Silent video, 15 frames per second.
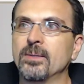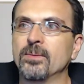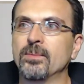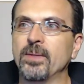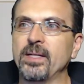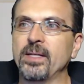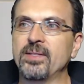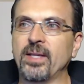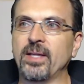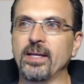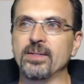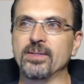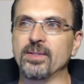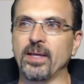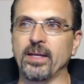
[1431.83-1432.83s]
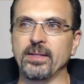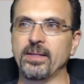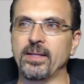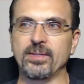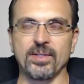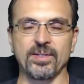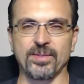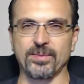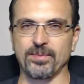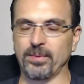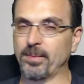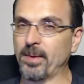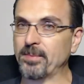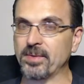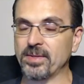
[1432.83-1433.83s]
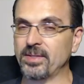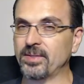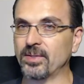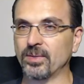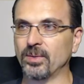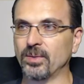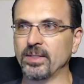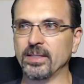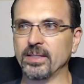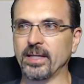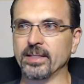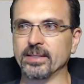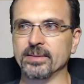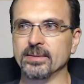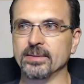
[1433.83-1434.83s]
When he says, and this is, remember, this is only like,